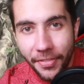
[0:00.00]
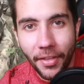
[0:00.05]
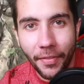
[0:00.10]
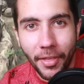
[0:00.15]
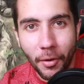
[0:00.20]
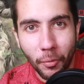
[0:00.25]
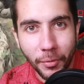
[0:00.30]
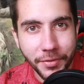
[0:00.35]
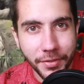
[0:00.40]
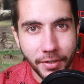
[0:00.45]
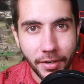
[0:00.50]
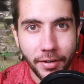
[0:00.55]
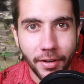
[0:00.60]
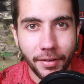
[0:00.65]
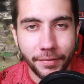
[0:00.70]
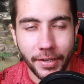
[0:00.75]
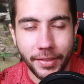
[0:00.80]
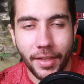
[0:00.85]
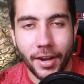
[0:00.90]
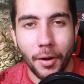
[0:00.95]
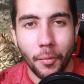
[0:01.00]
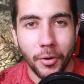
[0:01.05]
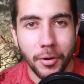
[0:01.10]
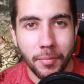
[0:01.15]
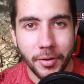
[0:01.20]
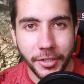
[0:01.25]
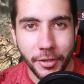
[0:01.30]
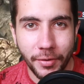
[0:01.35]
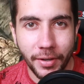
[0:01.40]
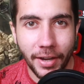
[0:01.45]
I thought that wasn't enough. I thought I want
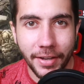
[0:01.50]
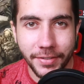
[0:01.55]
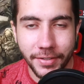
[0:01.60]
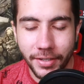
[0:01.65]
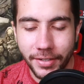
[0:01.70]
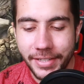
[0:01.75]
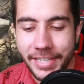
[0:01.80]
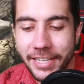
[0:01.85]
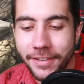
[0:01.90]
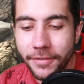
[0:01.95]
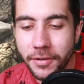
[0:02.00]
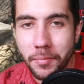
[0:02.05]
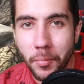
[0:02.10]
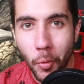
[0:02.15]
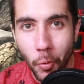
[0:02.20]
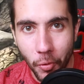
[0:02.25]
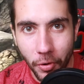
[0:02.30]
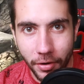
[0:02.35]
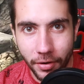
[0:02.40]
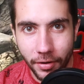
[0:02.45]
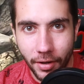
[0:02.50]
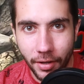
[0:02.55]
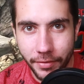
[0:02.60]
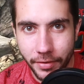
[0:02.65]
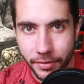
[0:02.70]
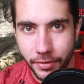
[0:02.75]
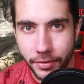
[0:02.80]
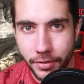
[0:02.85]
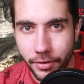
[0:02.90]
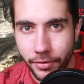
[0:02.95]
to bring you guys in even more on
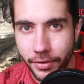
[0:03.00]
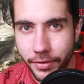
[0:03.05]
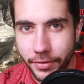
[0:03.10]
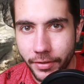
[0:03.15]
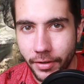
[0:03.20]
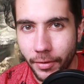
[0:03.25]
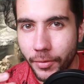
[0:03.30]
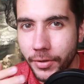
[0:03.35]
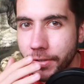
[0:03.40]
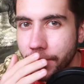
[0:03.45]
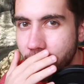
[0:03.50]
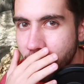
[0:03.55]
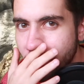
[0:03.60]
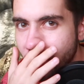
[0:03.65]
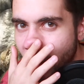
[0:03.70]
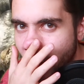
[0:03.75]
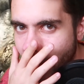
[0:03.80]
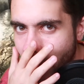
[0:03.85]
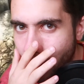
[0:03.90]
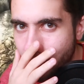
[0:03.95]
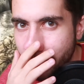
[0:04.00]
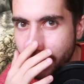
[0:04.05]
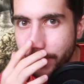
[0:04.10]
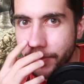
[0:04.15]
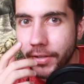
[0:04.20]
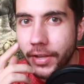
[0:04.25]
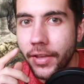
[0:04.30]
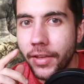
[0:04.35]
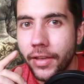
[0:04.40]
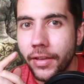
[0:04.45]
this series. And I want to see what
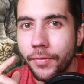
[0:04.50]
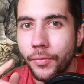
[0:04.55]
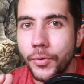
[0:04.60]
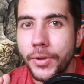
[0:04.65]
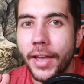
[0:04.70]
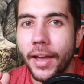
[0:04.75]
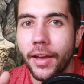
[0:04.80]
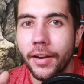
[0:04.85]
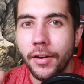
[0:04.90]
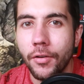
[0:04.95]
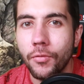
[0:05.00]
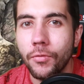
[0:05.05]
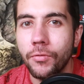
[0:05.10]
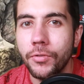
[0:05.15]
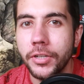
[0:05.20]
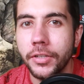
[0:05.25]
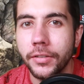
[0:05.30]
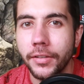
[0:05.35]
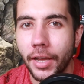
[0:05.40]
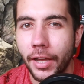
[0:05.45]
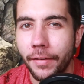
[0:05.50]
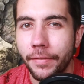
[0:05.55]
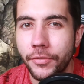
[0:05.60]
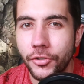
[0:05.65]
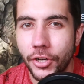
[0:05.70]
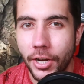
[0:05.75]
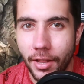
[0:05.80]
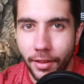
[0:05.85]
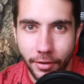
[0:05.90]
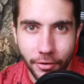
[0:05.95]
happens if we add real life
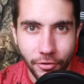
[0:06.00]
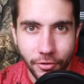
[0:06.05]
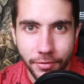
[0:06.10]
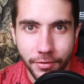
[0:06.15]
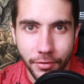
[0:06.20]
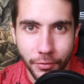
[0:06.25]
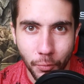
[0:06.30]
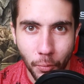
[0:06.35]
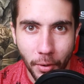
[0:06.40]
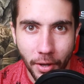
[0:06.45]
challenges as